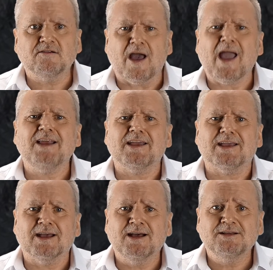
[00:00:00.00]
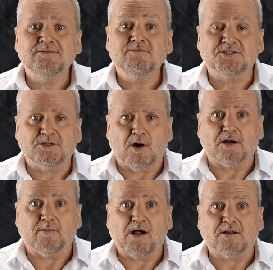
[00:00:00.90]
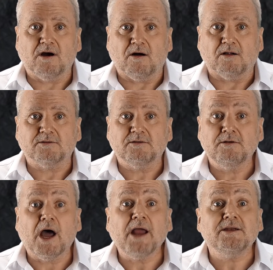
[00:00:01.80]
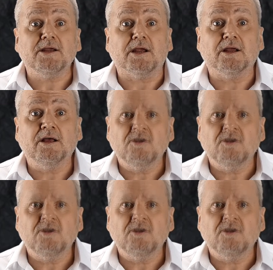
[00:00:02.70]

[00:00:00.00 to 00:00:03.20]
80, Mr. Bottleball called. 90.